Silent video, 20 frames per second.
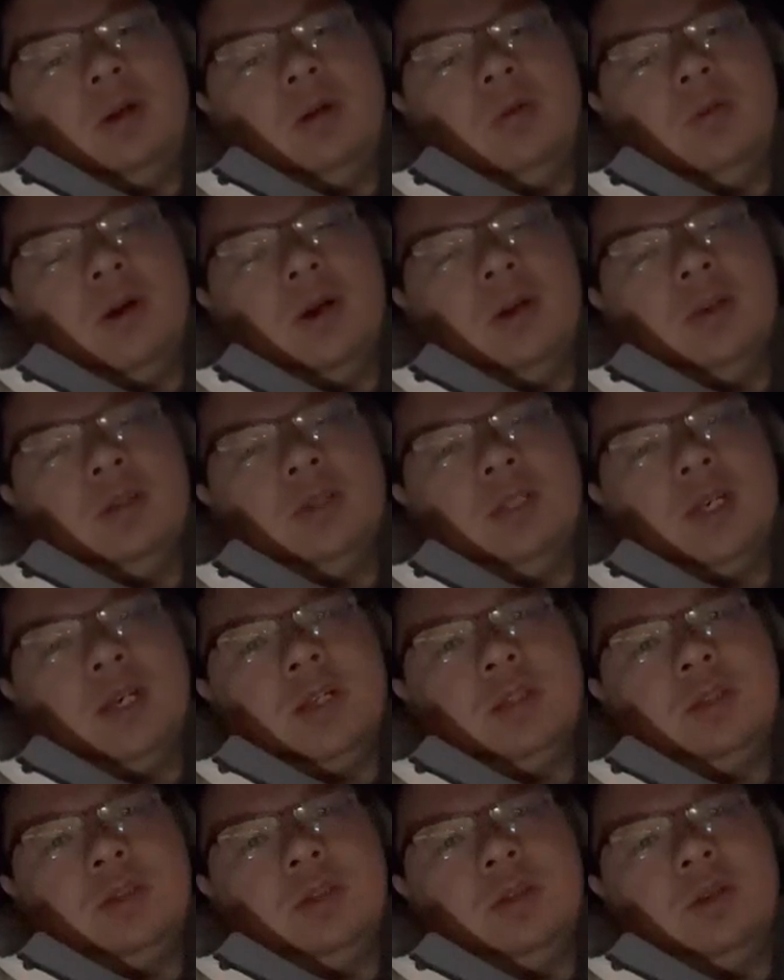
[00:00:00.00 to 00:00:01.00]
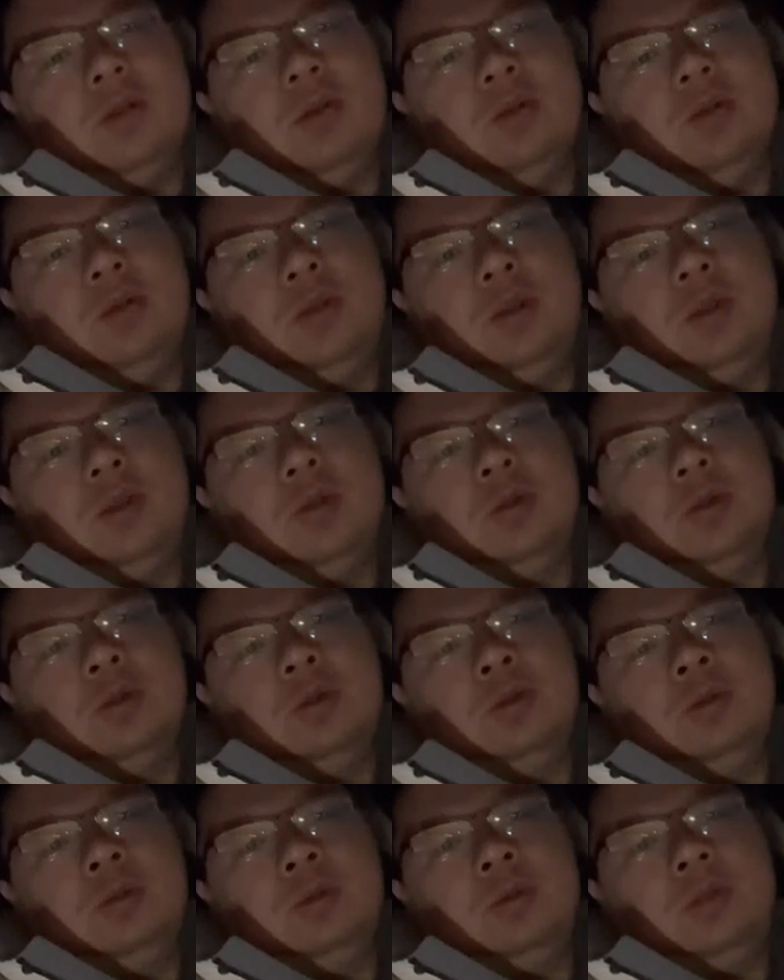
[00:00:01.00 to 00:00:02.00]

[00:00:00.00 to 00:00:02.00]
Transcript: Well, there's no new